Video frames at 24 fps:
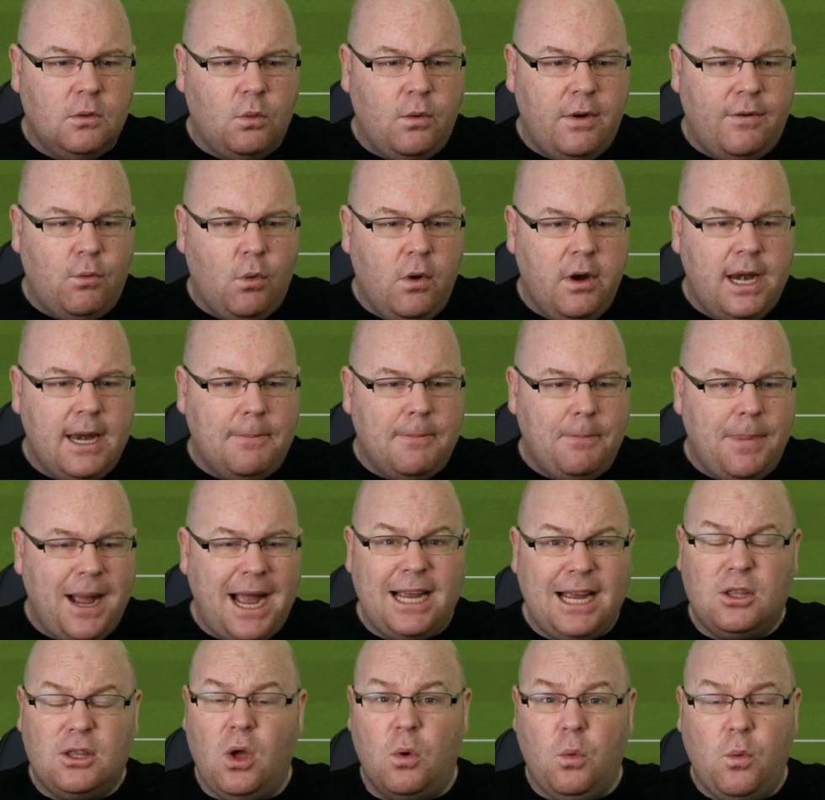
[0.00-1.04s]
We've won it
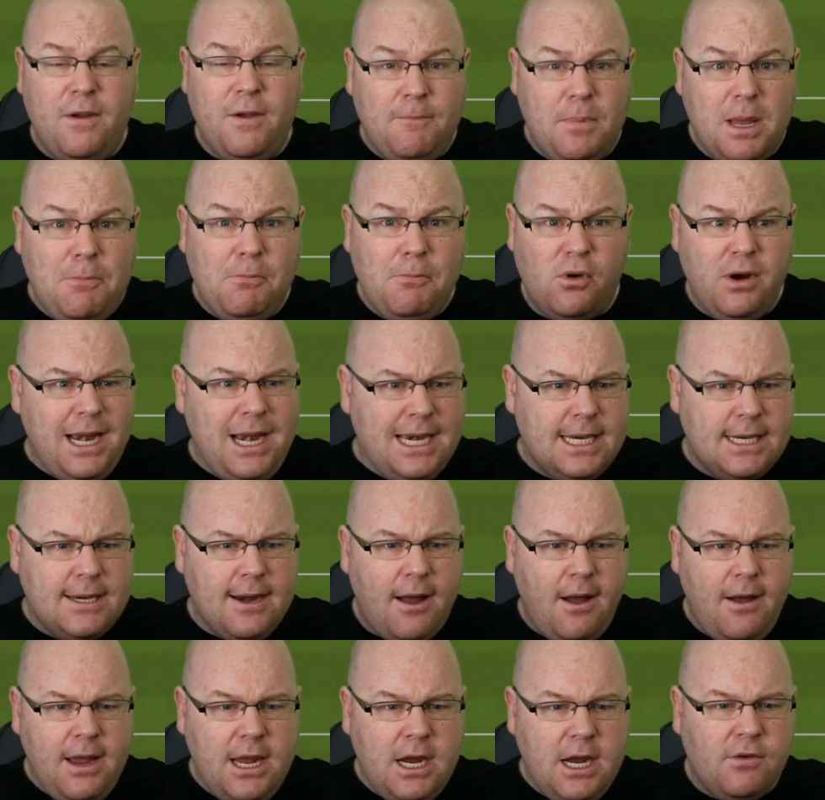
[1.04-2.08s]
back, though. We've been pretty
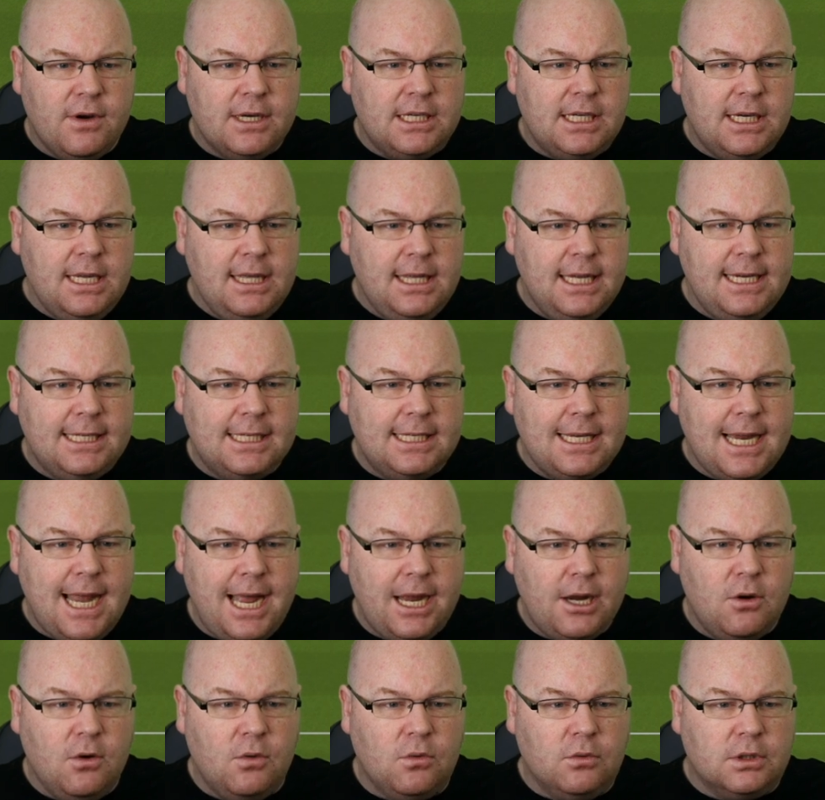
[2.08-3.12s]
tigerish in these
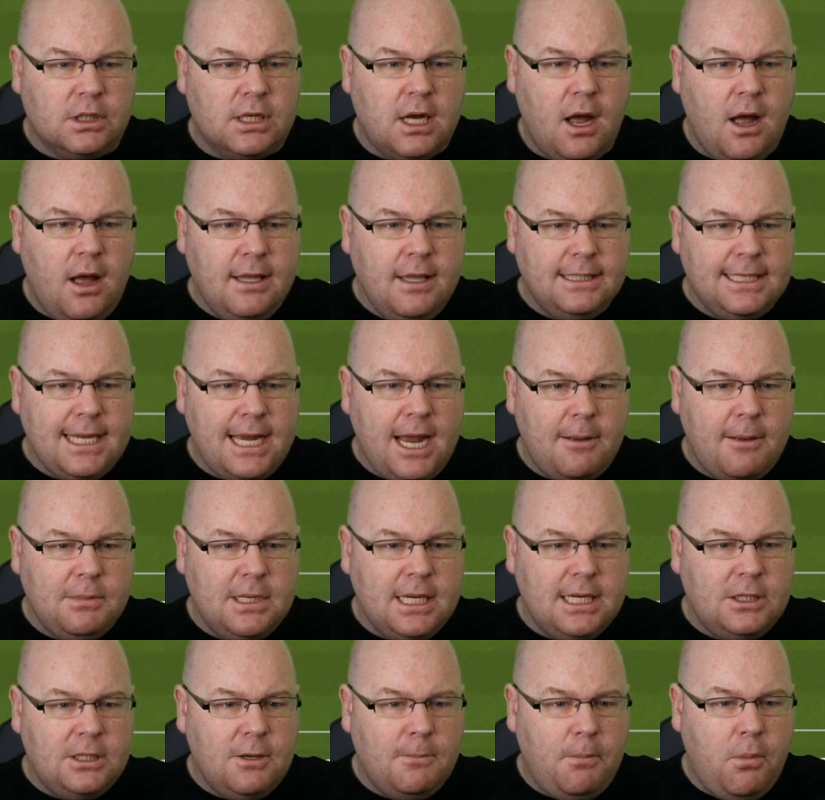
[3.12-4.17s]
tackles. Can't say I'm
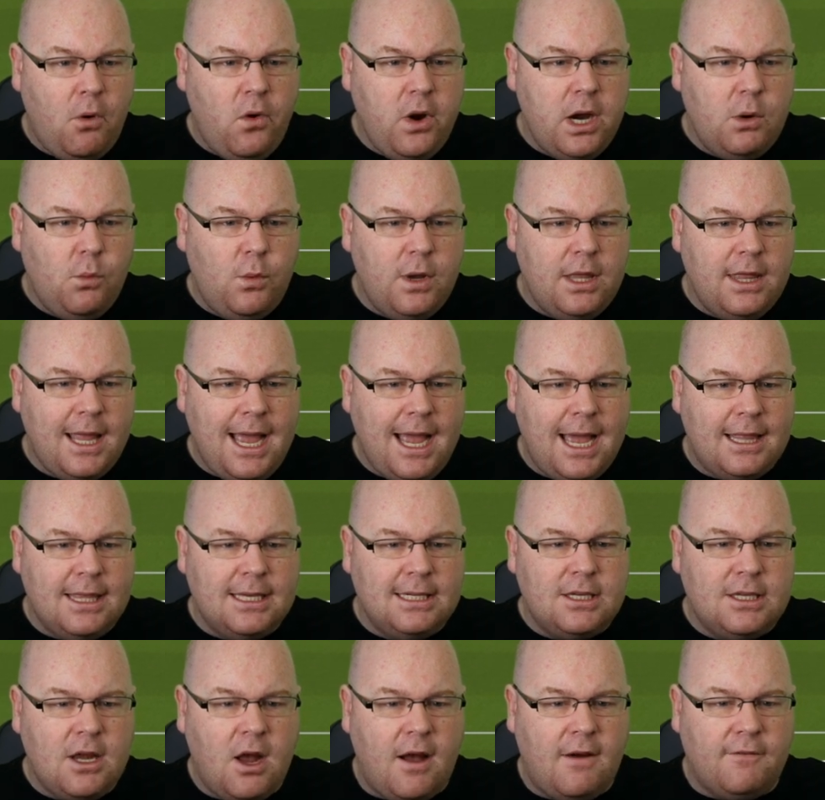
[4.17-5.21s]
disappointed with that
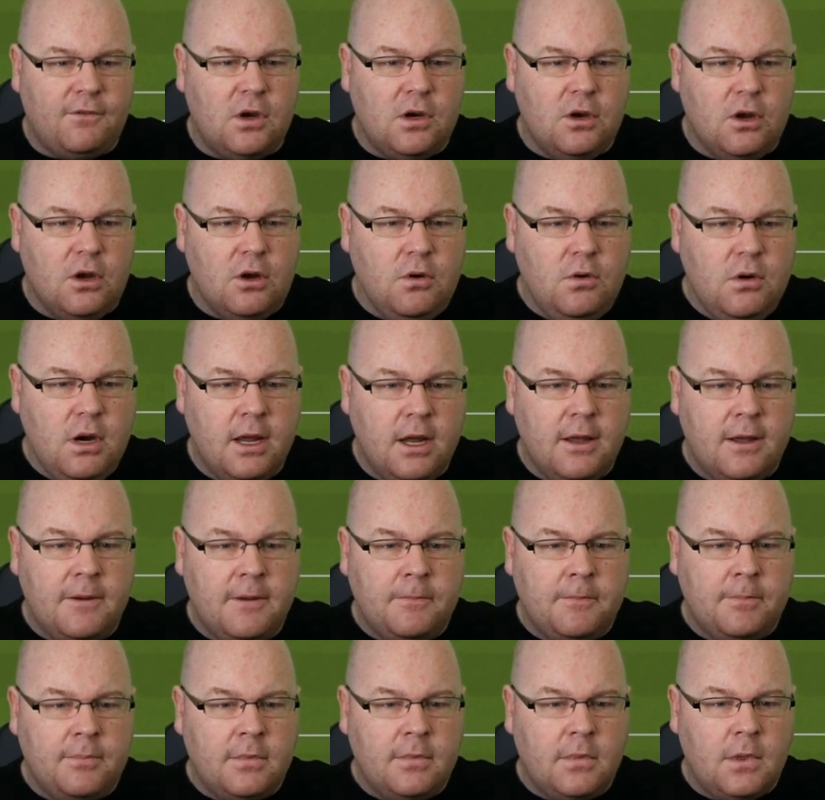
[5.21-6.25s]
this afternoon.
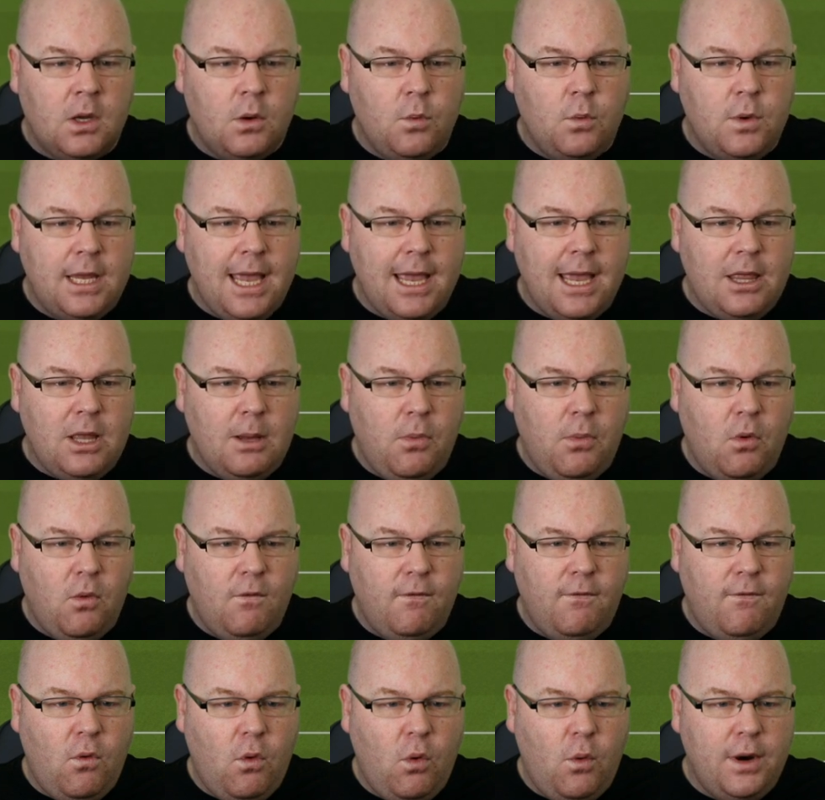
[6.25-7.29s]
We get the ball
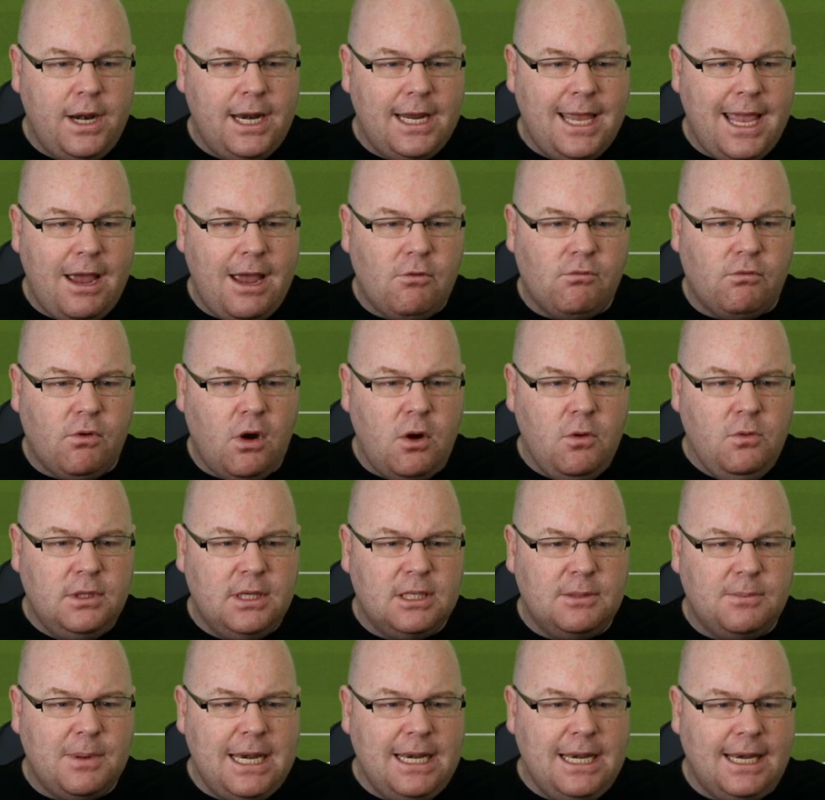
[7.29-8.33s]
forward again. Rose
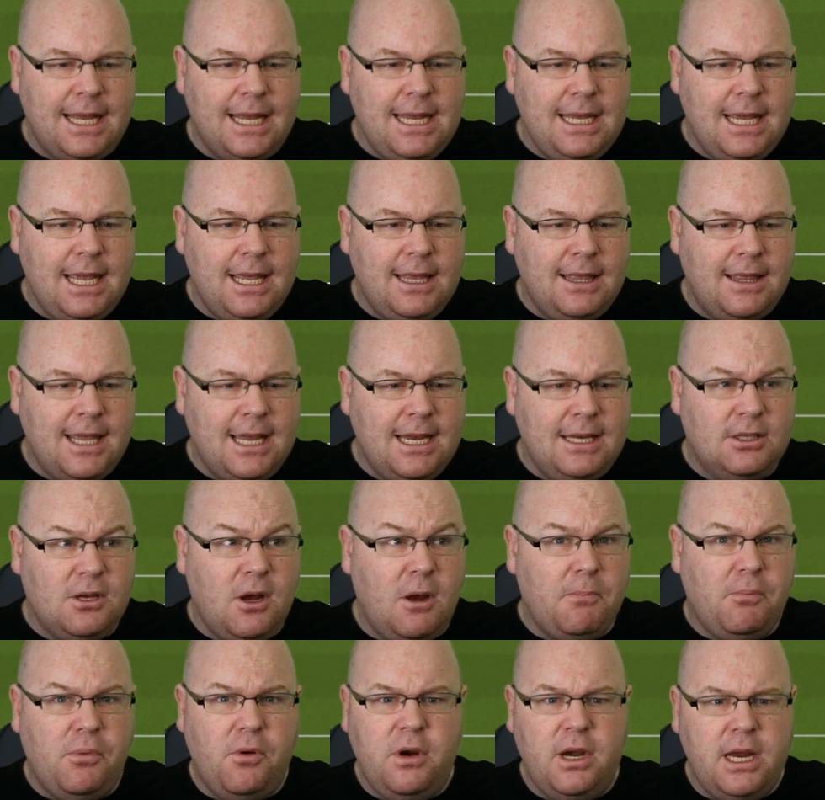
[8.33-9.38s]
has been linking things
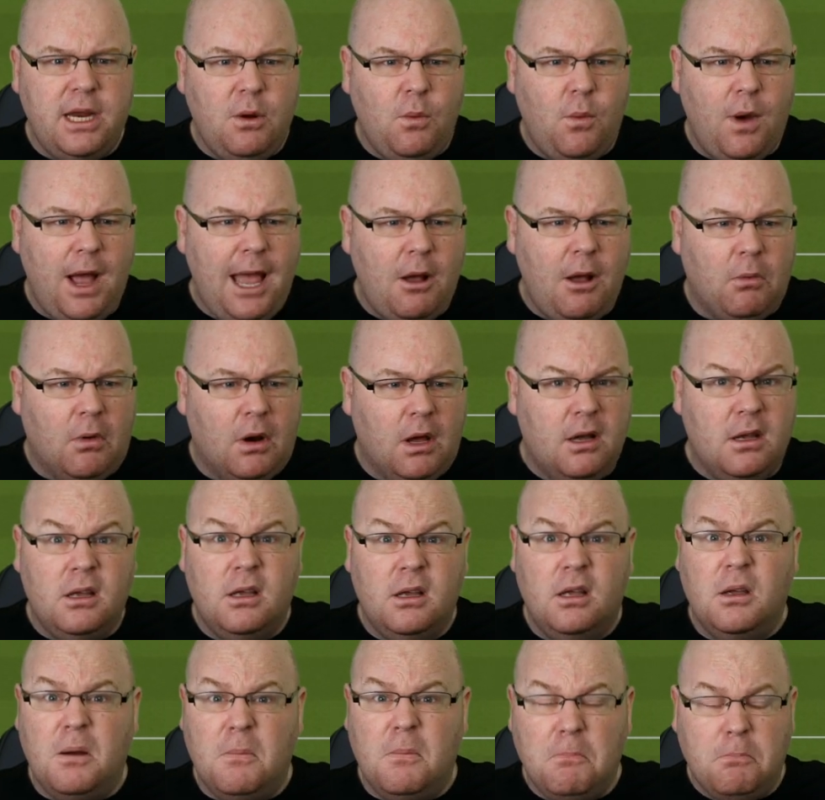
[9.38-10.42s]
up pretty well.
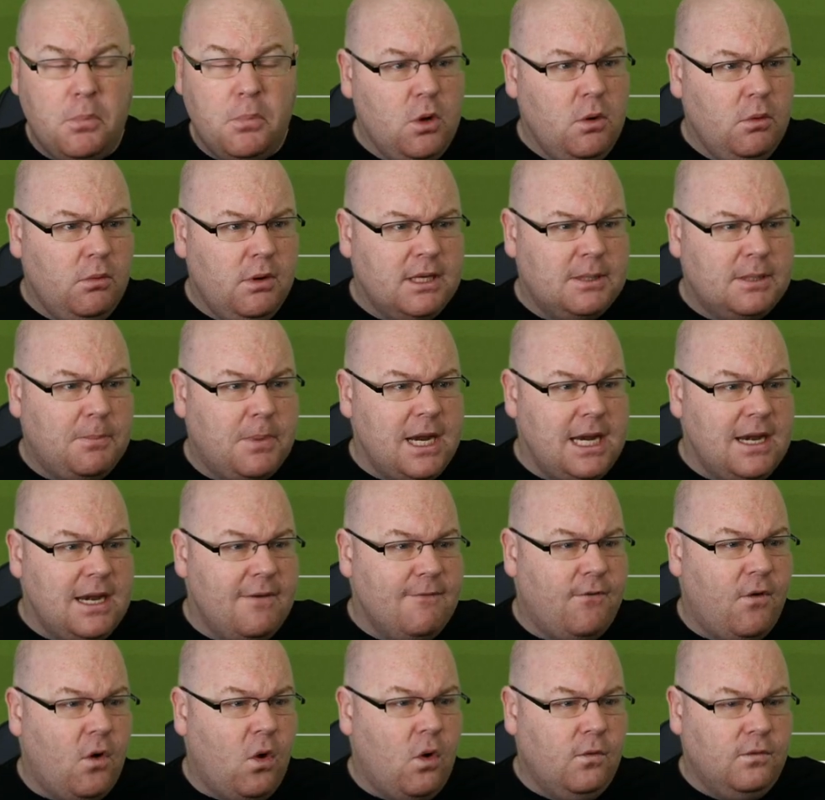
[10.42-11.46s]
And Mboula's been
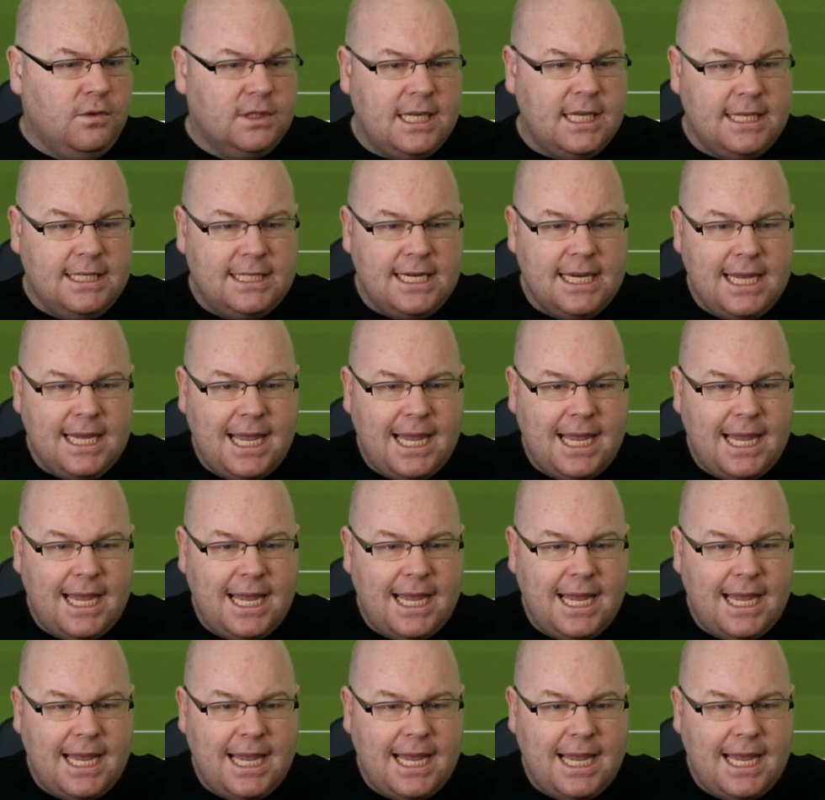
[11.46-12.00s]
involved since he